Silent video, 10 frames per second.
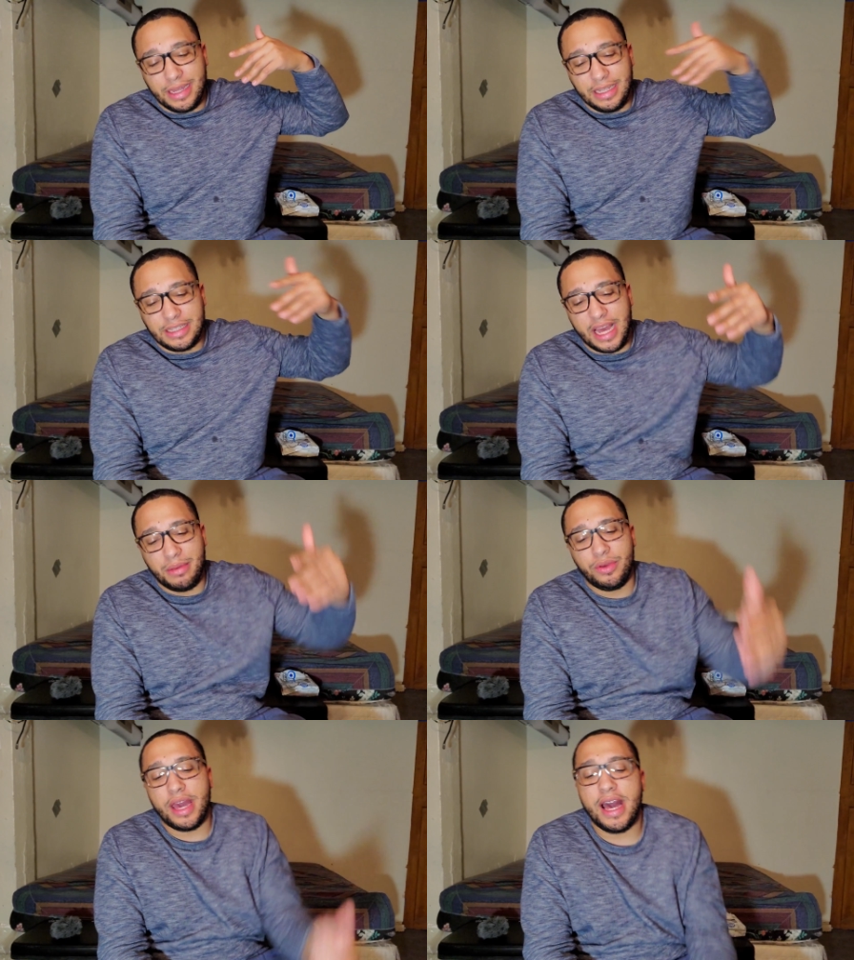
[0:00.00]

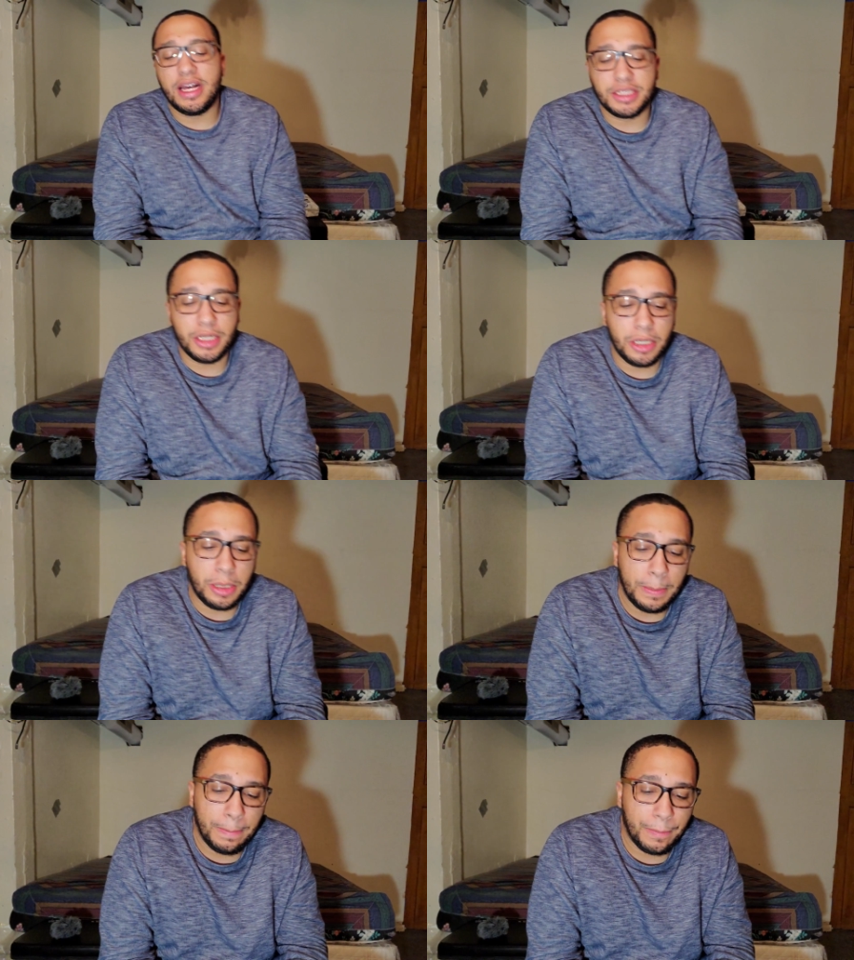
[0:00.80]
Anytime you guys
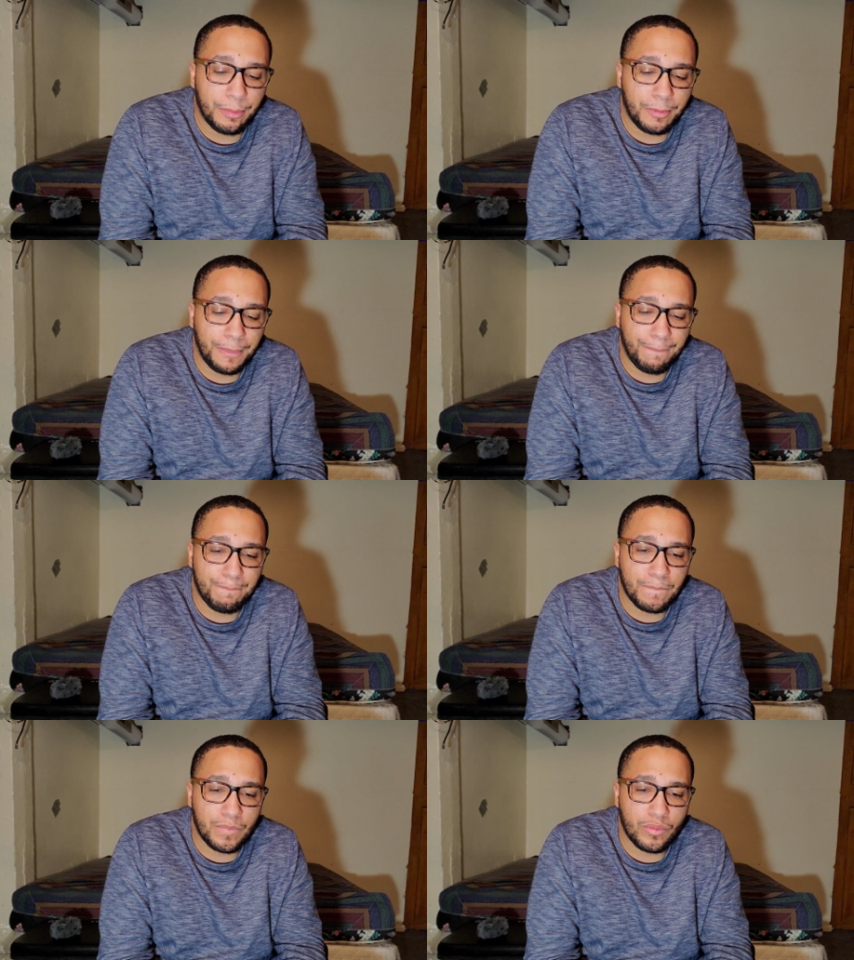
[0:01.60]
um,
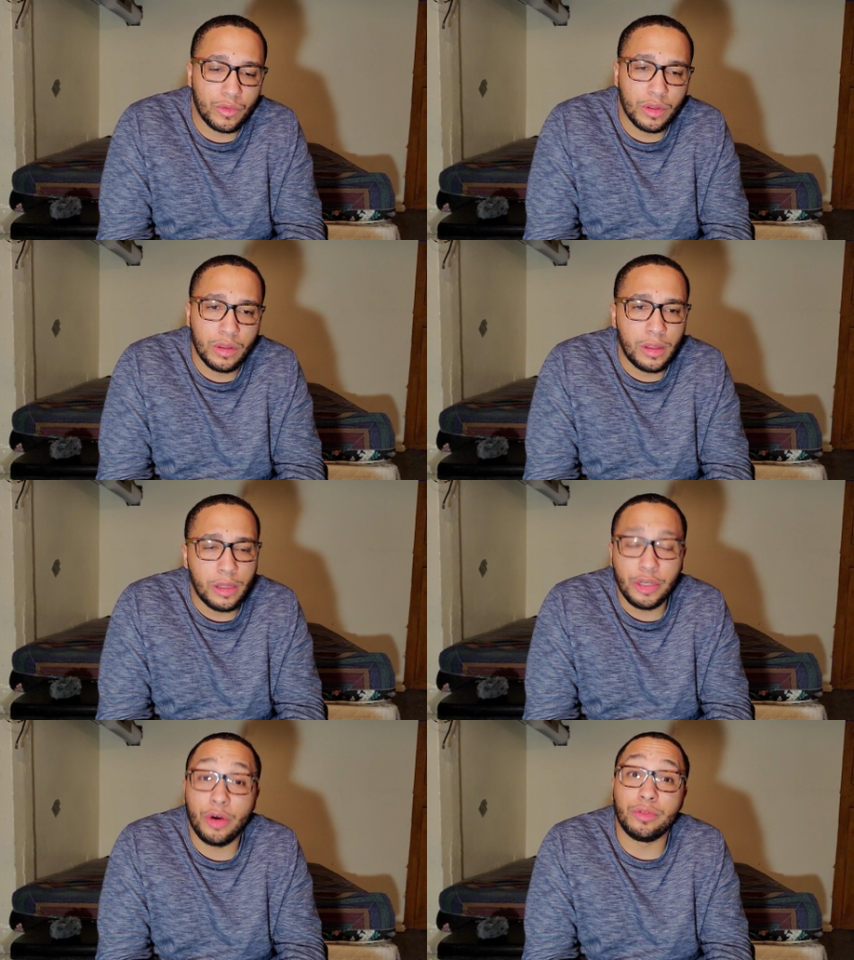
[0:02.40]

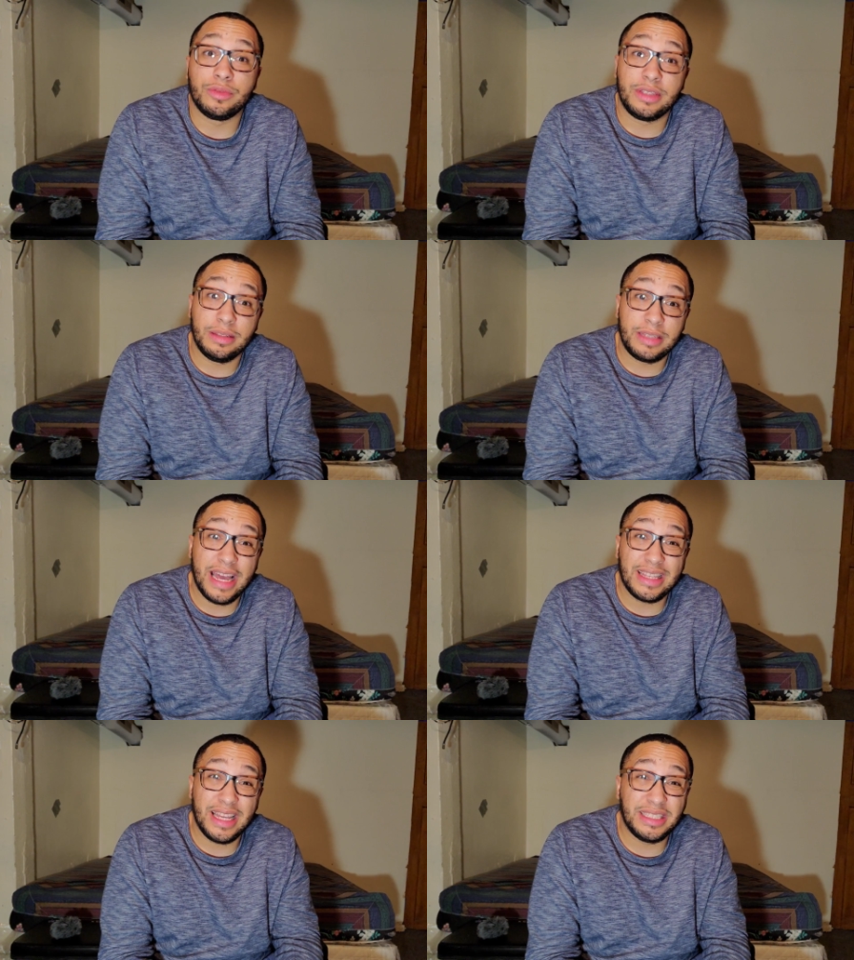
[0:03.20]
you know,
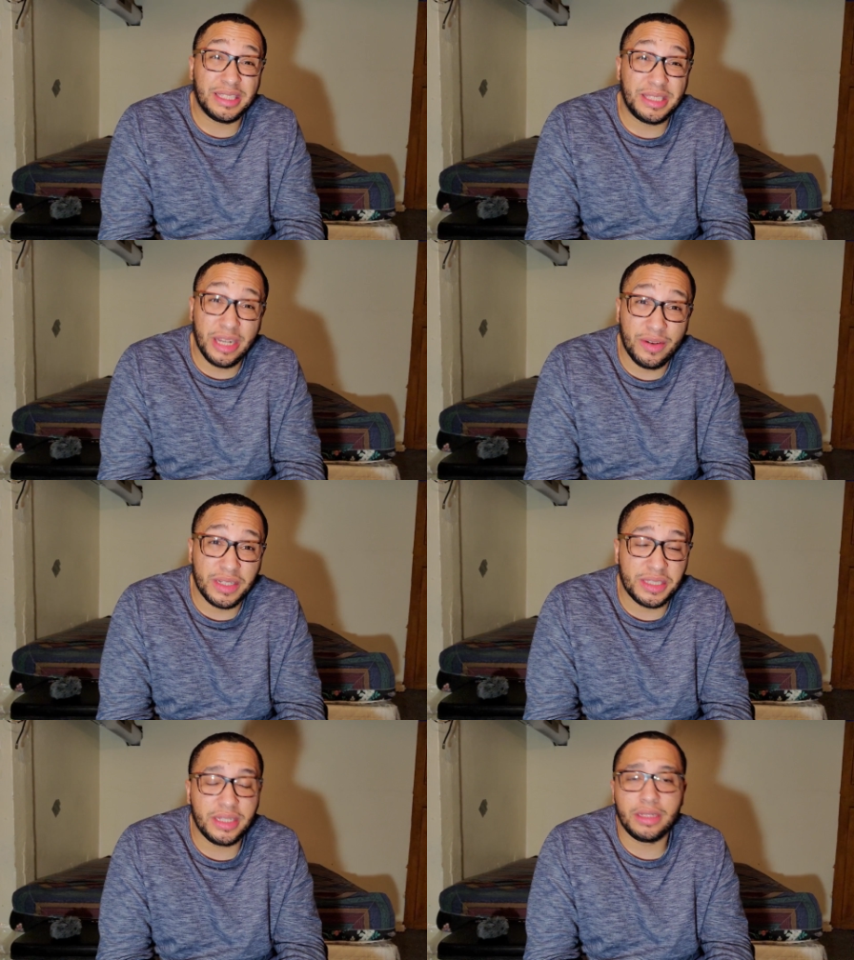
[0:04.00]
take things
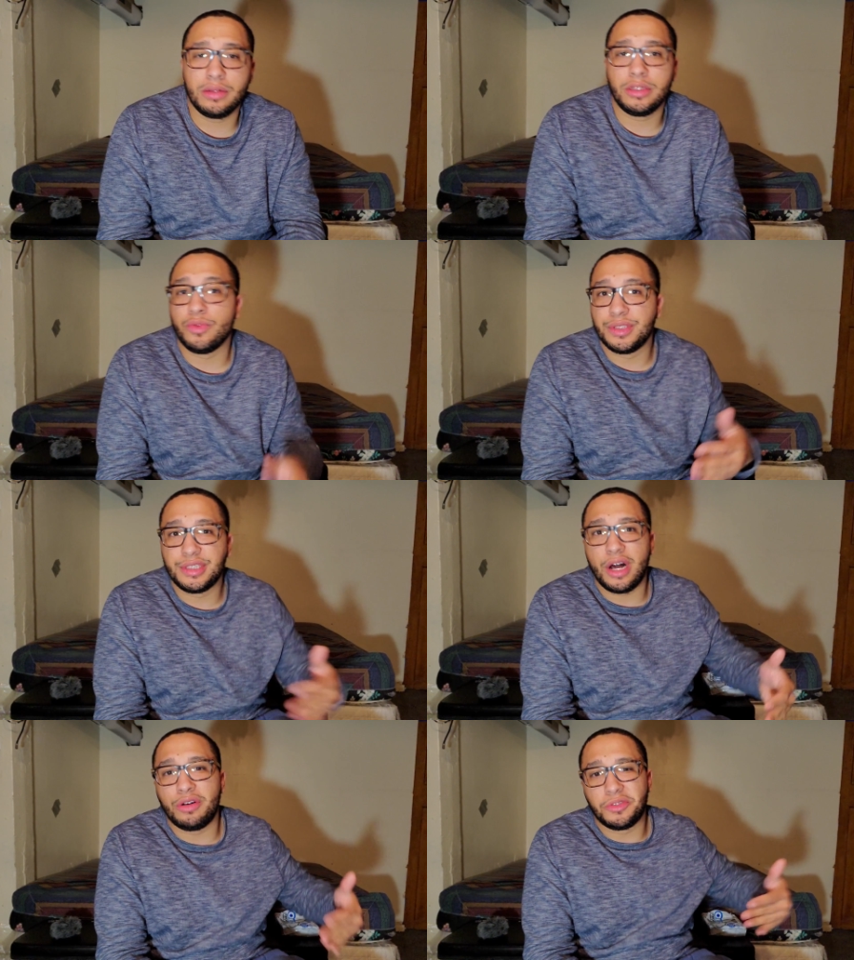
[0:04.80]
seriously, your
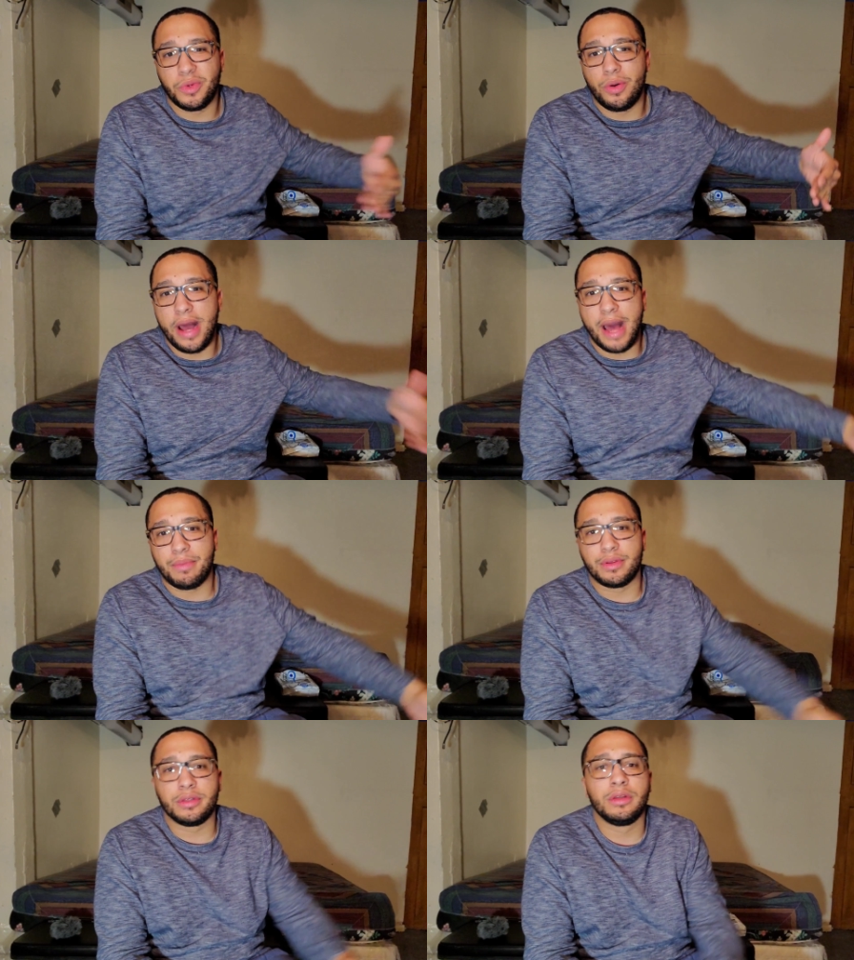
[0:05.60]
results will happen.